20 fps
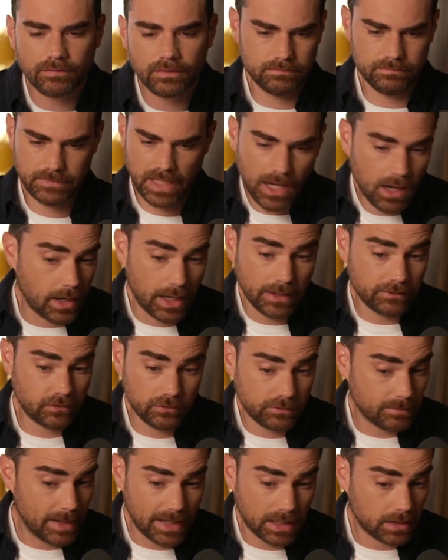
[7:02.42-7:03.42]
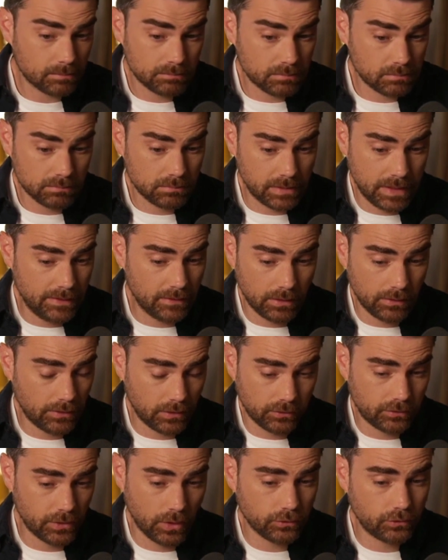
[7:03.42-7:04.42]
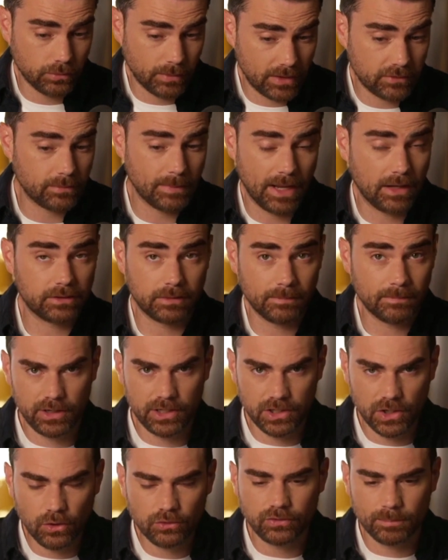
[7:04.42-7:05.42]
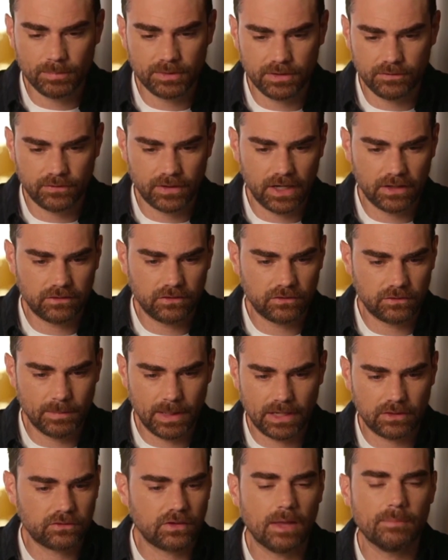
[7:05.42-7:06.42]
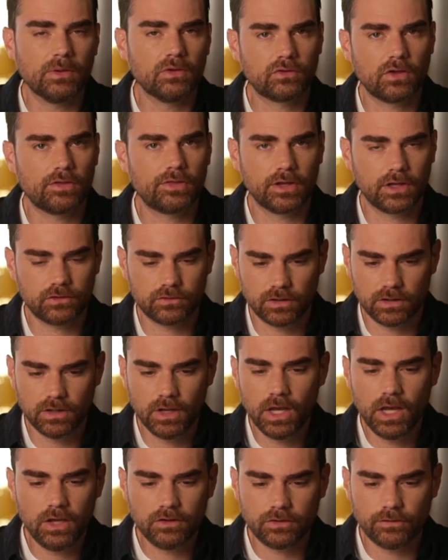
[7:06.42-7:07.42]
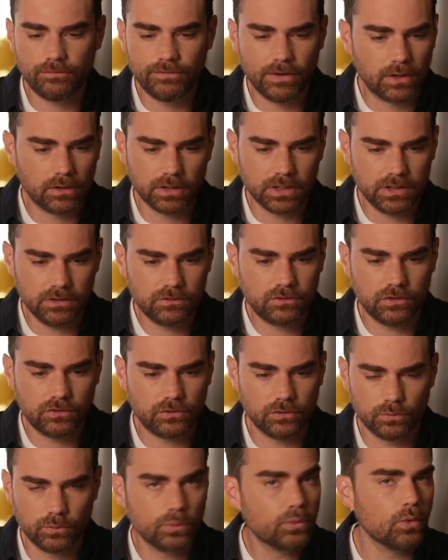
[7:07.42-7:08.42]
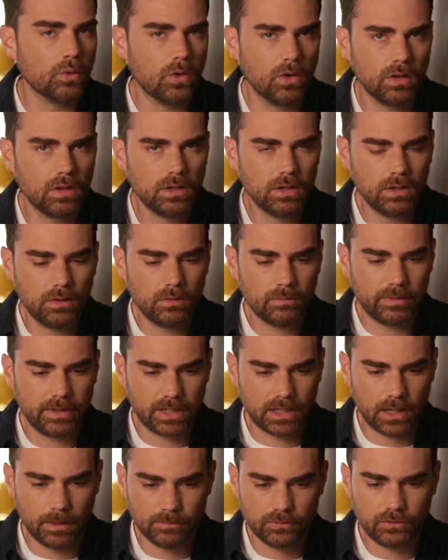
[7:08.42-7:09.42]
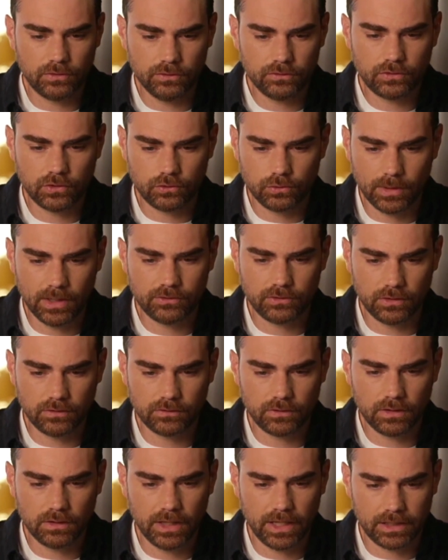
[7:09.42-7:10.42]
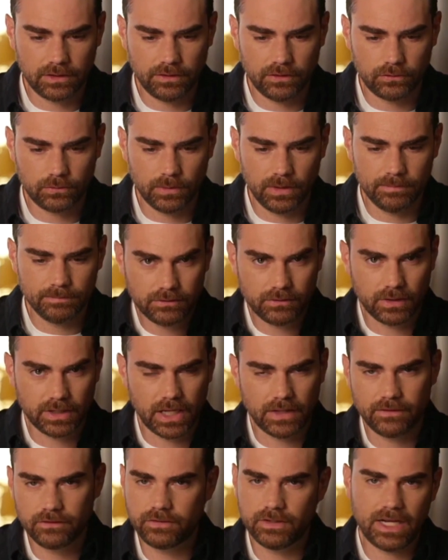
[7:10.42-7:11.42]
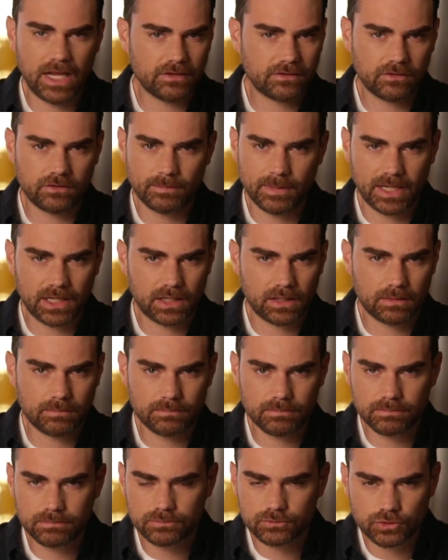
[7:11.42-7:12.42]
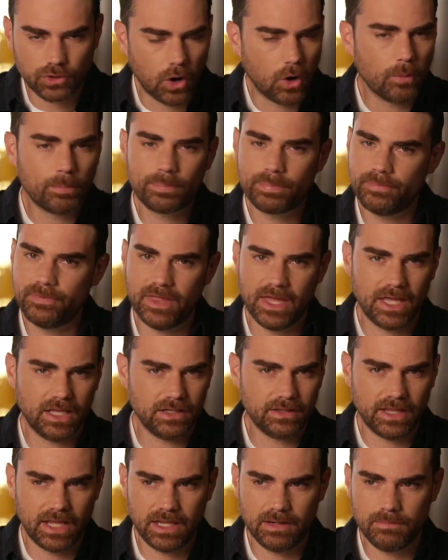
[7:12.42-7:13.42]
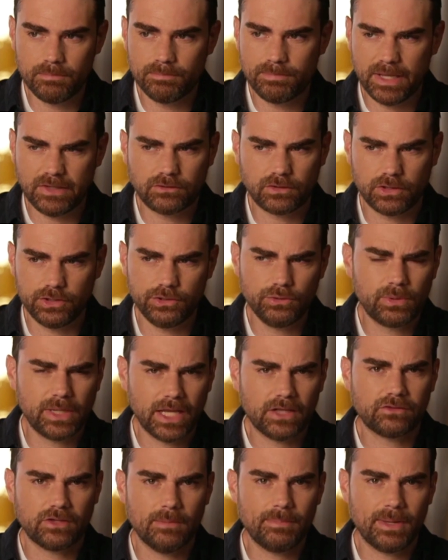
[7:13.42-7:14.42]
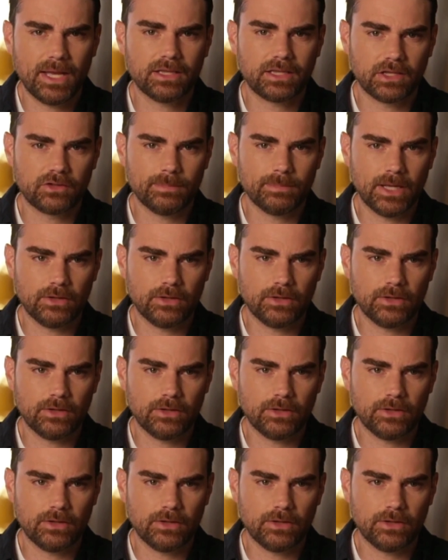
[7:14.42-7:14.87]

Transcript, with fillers: They are anti-Semitic. I mean, there, there's no two ways about them. no sympathy for anti-Semitic statements, I think, is a, is a fairly decent rule when it comes to situations like this one. So again, this is an anti-Semitic trope that that basically you can't say bad things about